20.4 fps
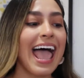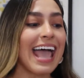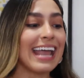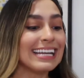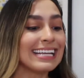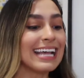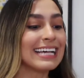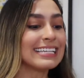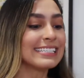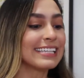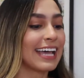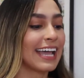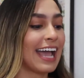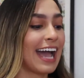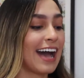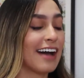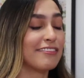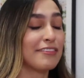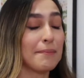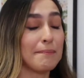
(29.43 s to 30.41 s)
And yes, I
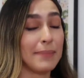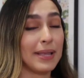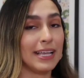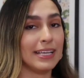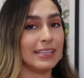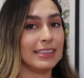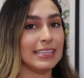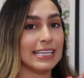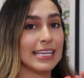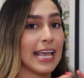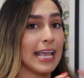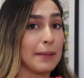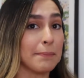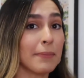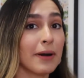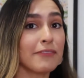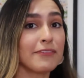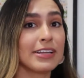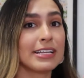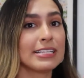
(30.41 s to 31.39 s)
have made the egg
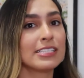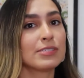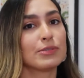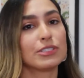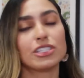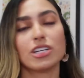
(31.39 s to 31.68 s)
muffins,